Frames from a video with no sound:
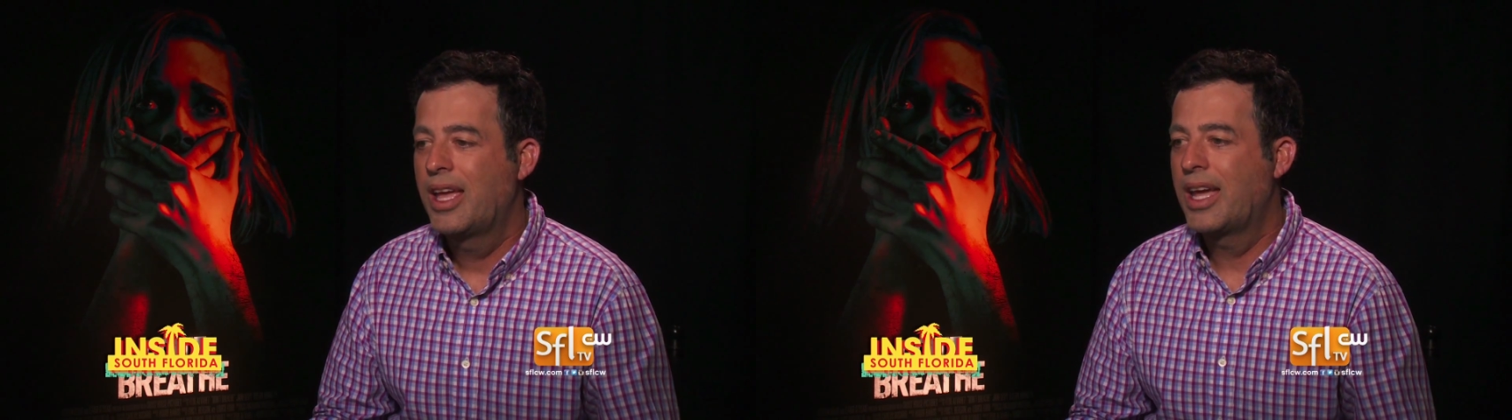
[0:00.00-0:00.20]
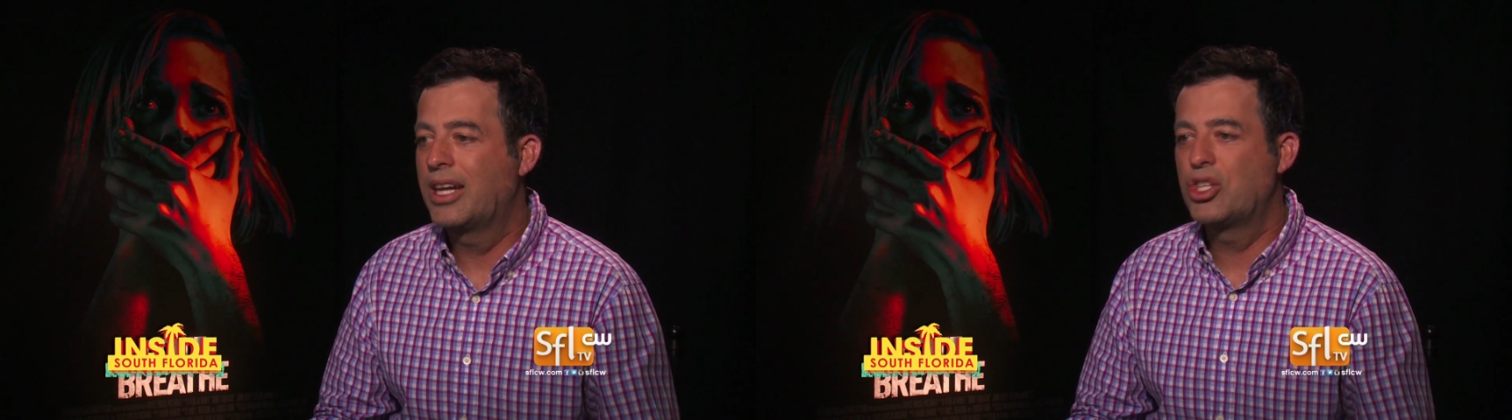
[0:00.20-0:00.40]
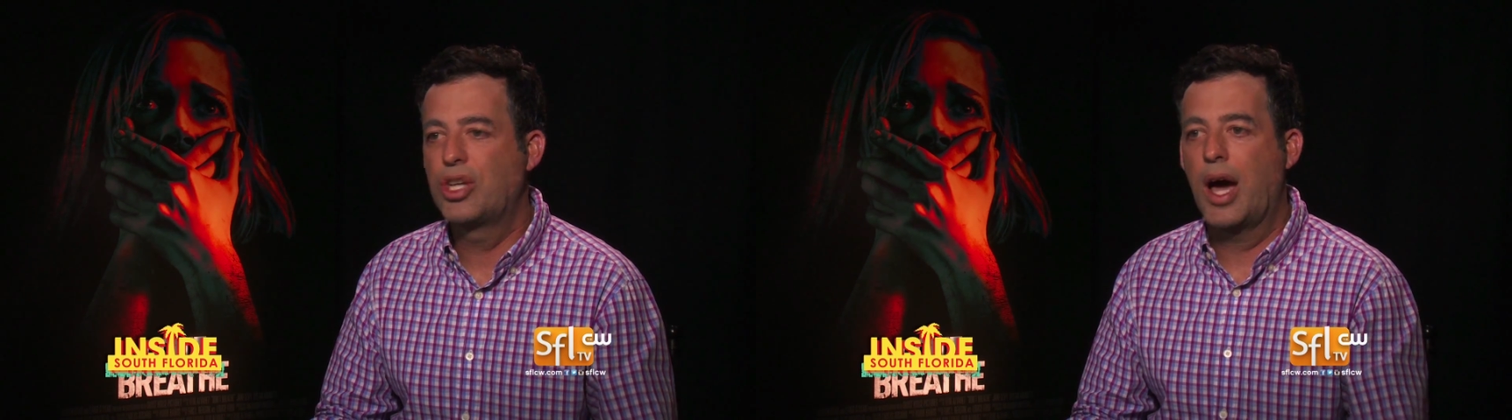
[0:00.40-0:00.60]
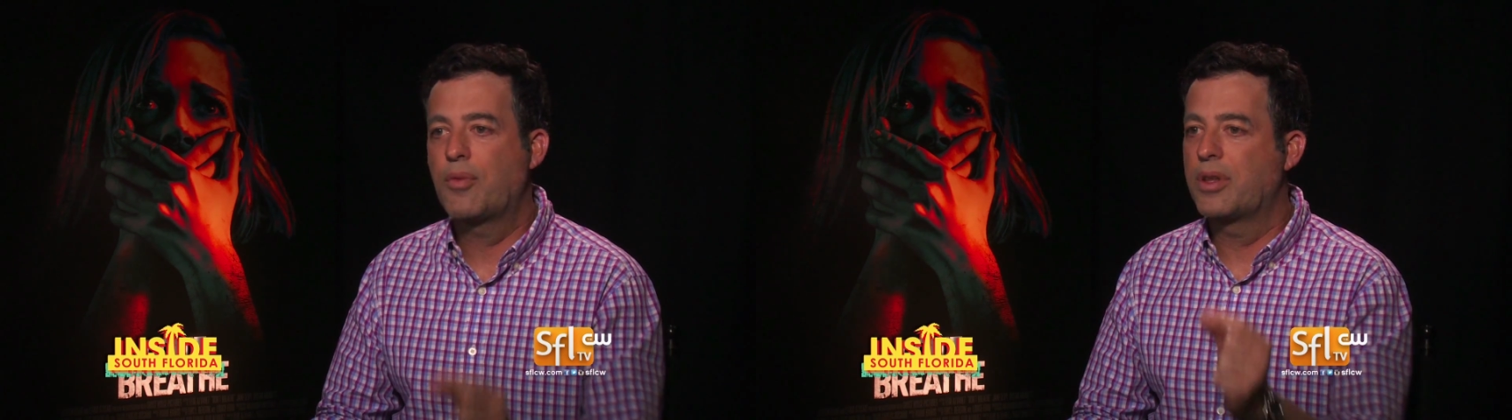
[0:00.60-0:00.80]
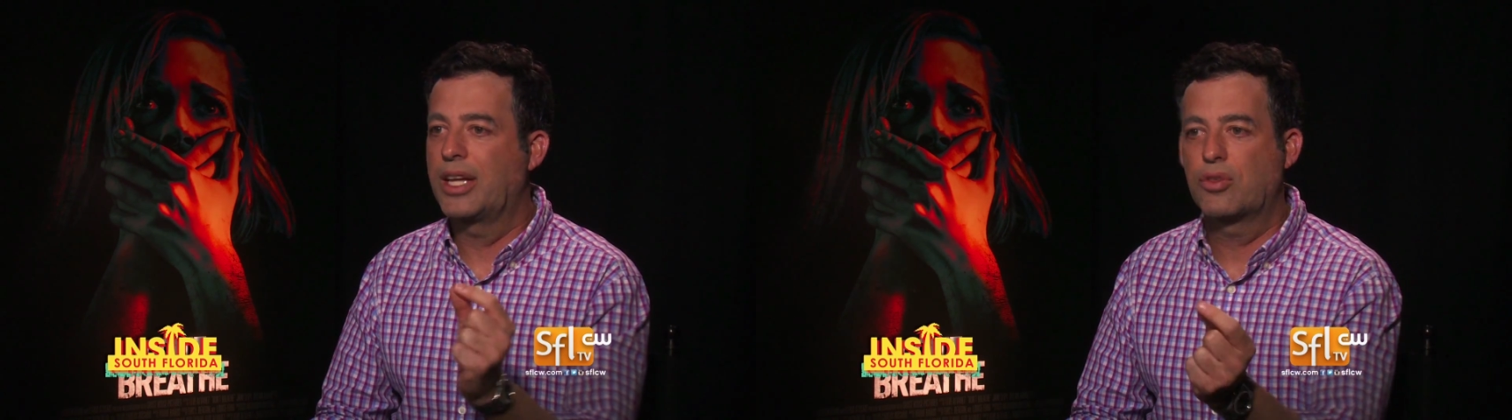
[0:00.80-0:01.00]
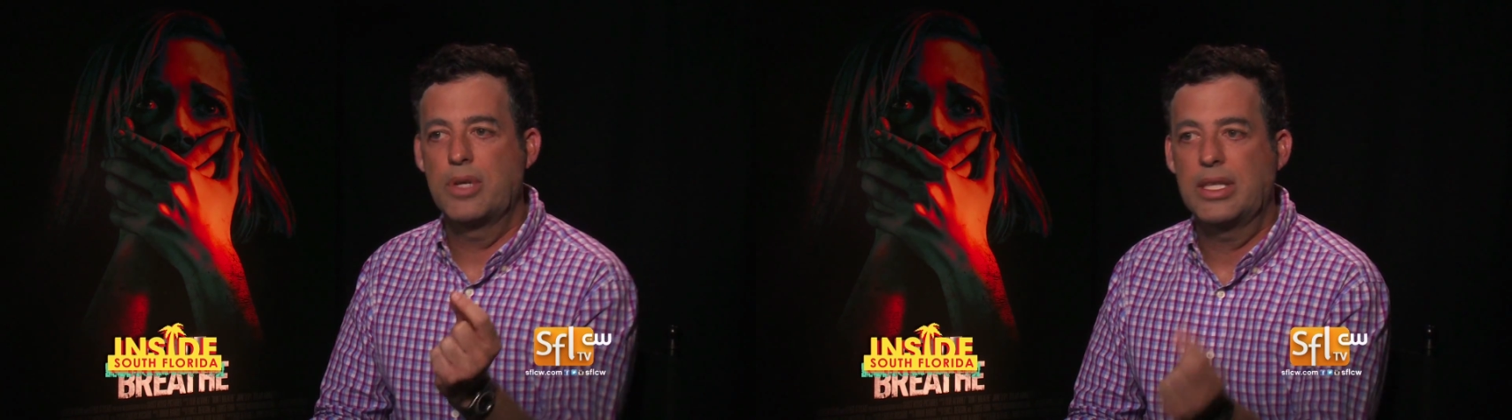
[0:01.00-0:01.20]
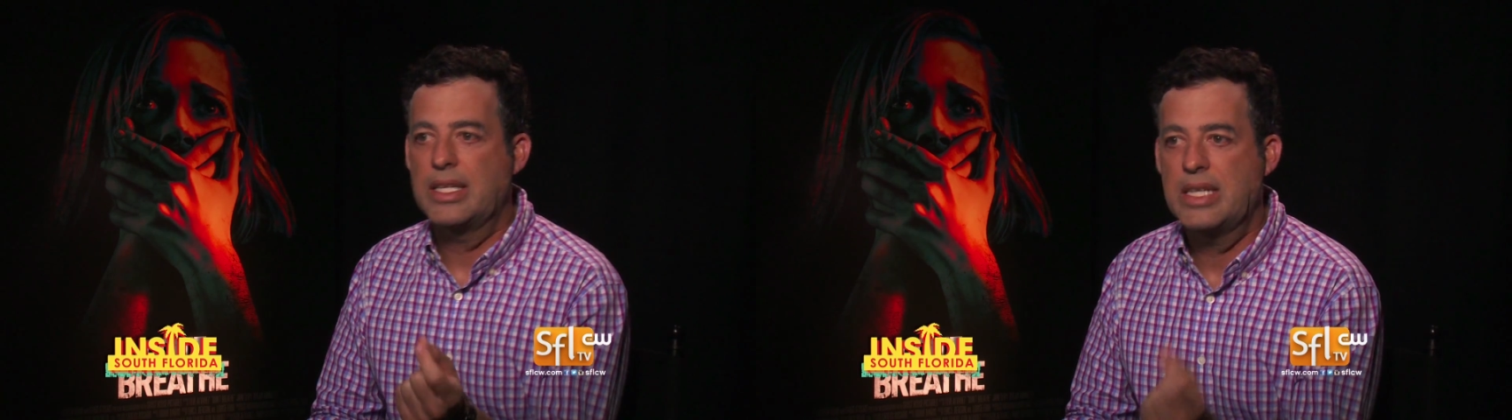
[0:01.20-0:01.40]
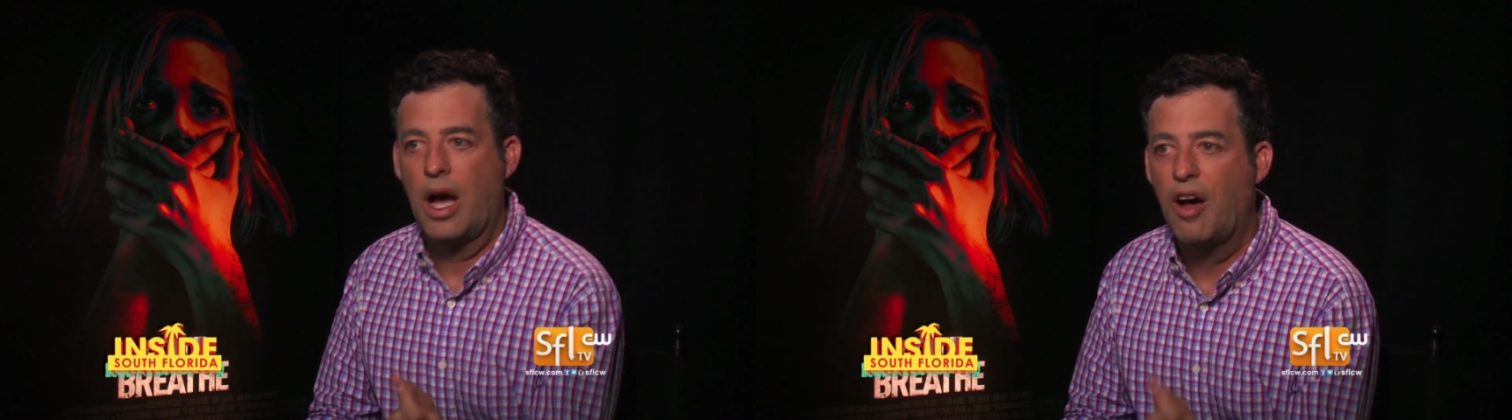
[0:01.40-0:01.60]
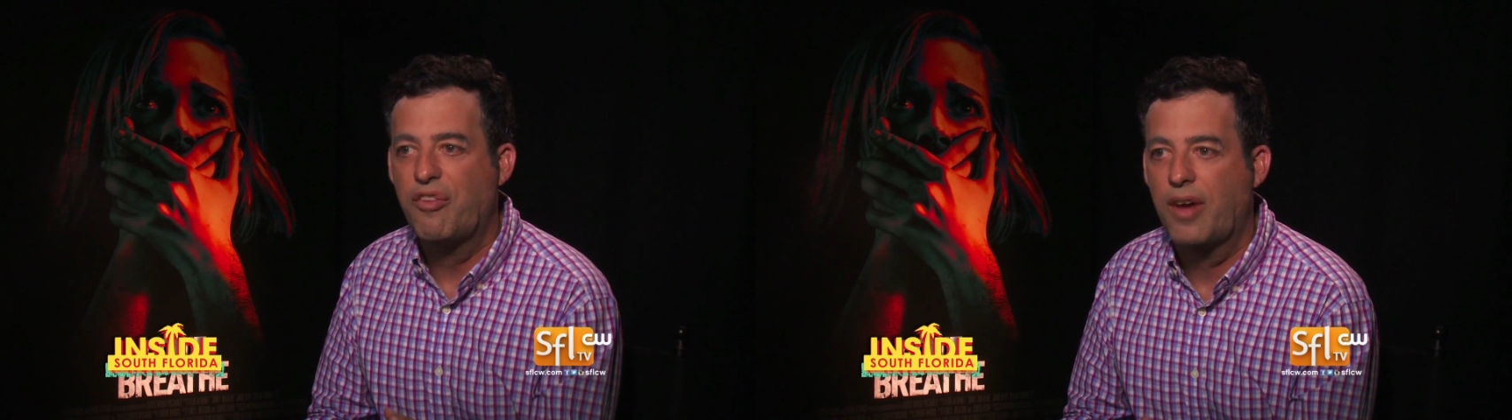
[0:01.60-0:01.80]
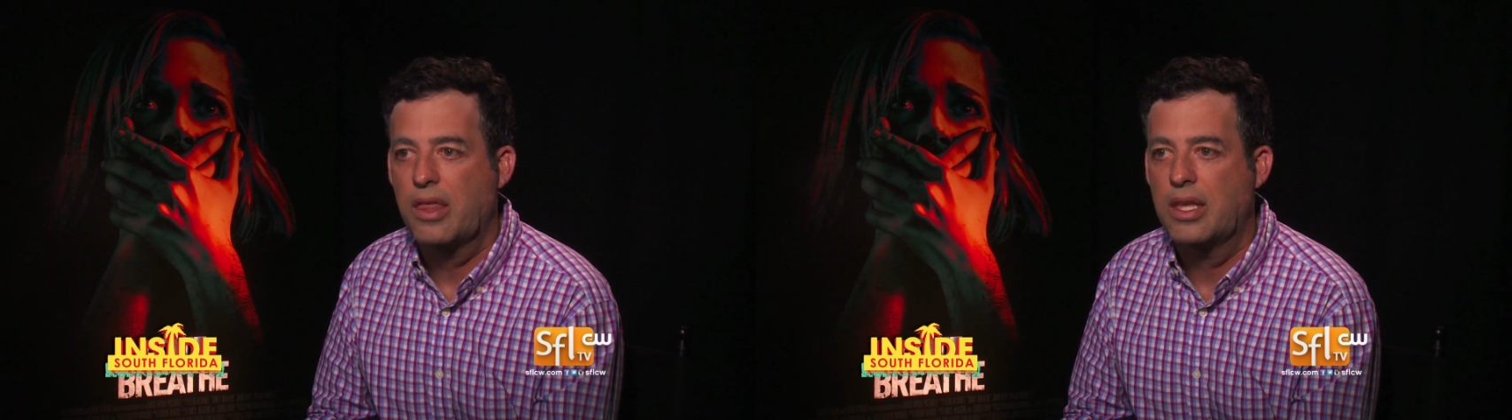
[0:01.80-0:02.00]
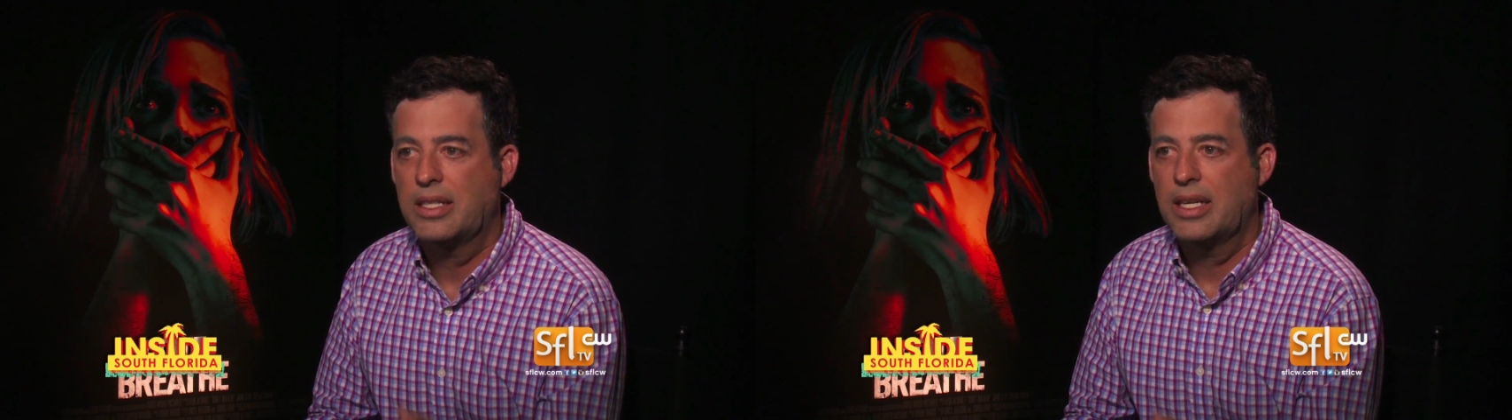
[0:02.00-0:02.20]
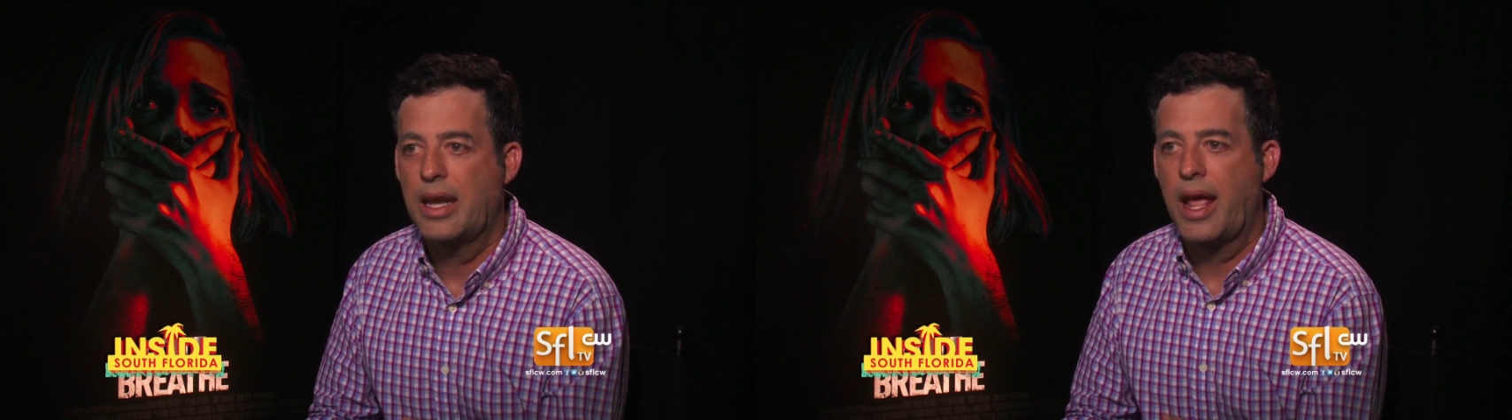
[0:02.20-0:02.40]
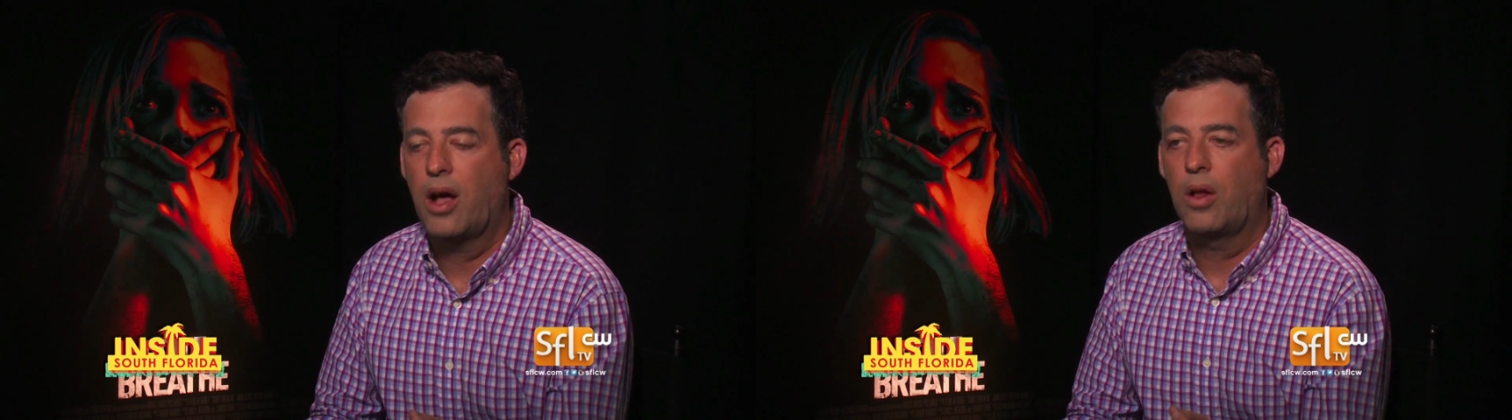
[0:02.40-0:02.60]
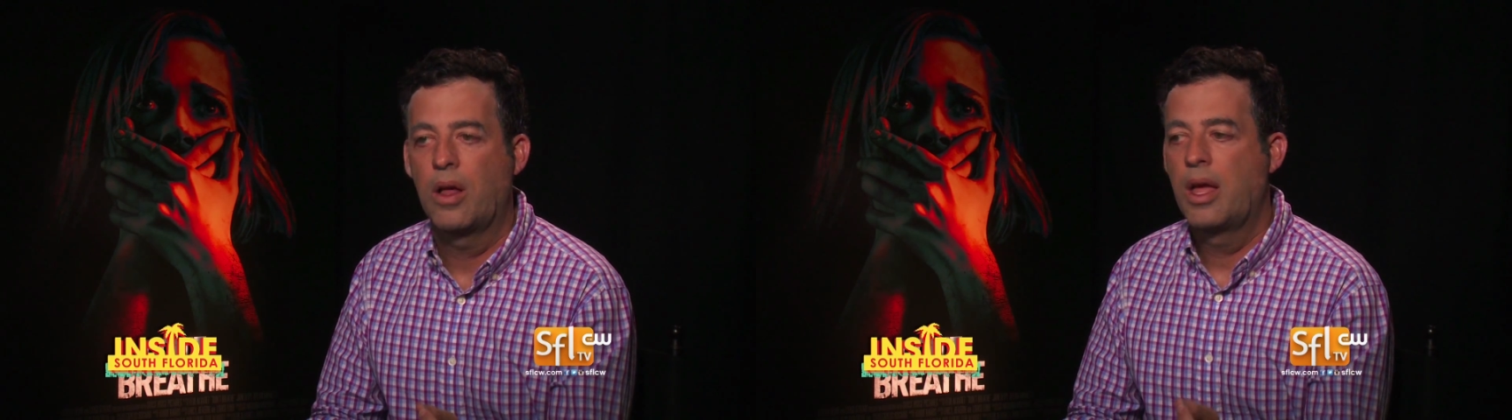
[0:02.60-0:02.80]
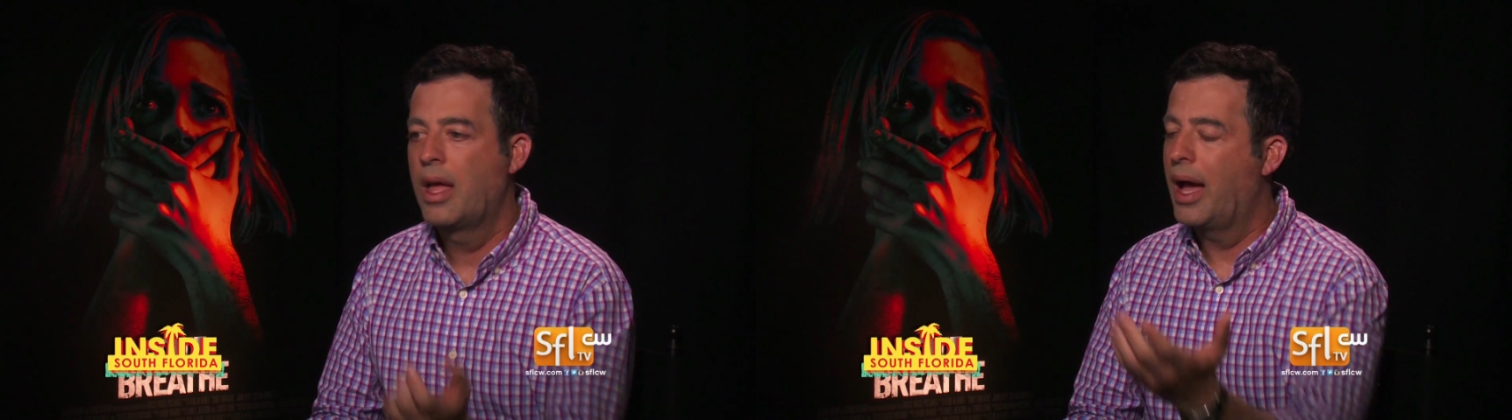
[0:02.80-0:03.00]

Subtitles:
in a genre that's really tough, I think, to nail.